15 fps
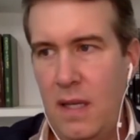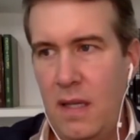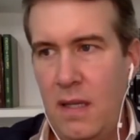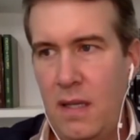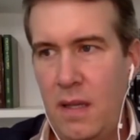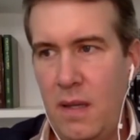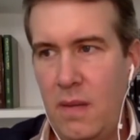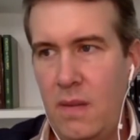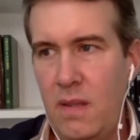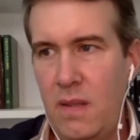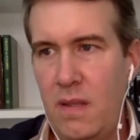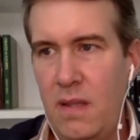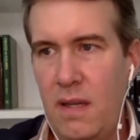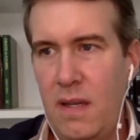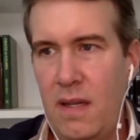you know,
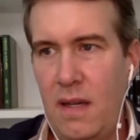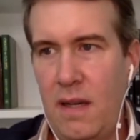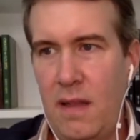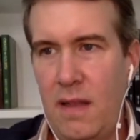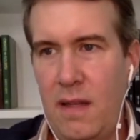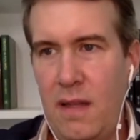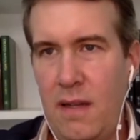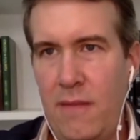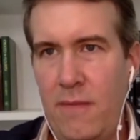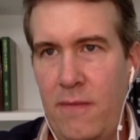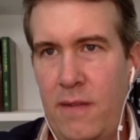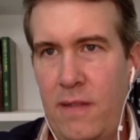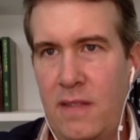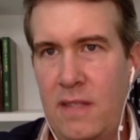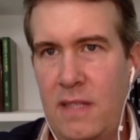I think of,
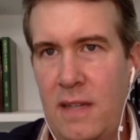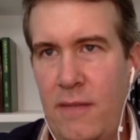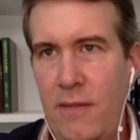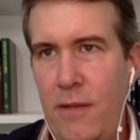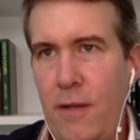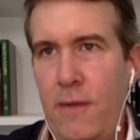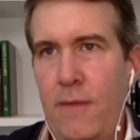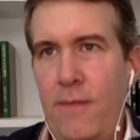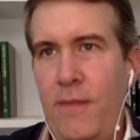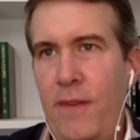instead of their